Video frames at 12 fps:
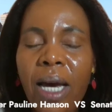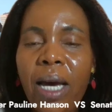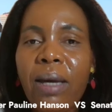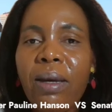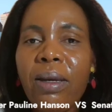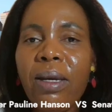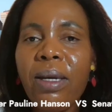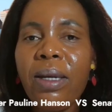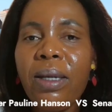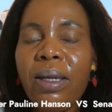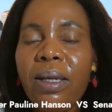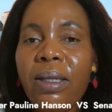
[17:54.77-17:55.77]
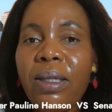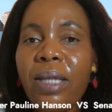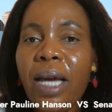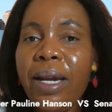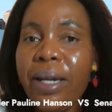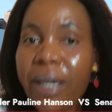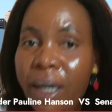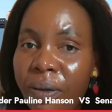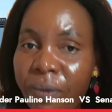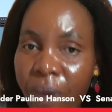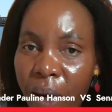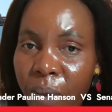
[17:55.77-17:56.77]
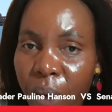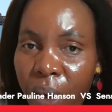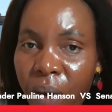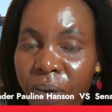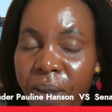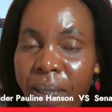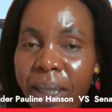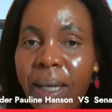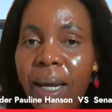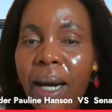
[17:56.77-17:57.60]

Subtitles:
It is a legal framework, obviously.